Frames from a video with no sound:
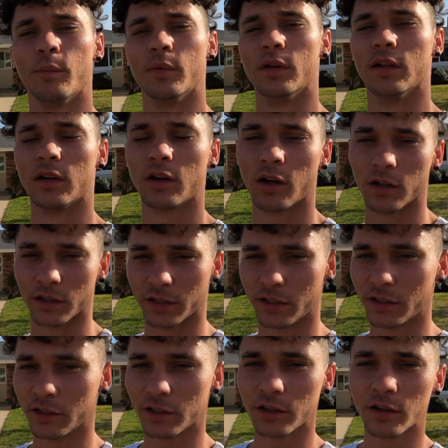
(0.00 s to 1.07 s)
I'm gonna call it
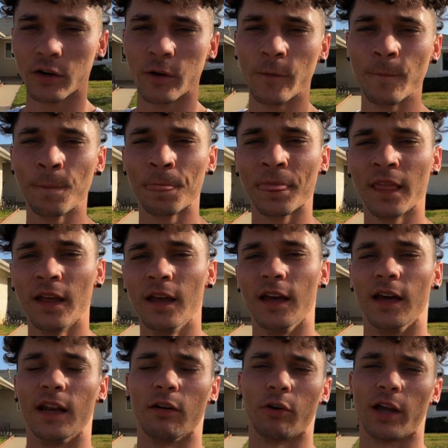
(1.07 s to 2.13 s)
here,
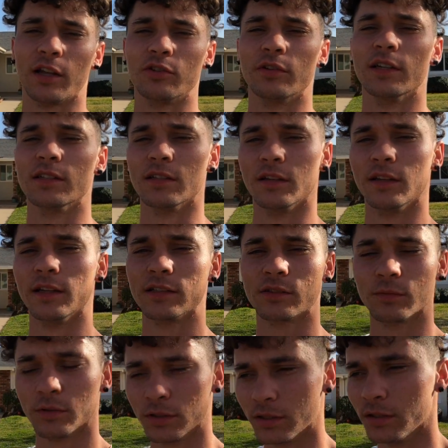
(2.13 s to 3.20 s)
and I'll catch you guys in the
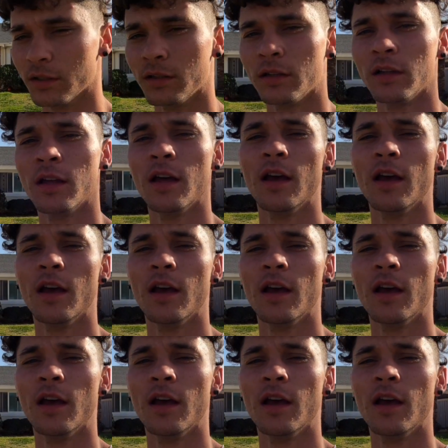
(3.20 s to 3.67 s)
next one.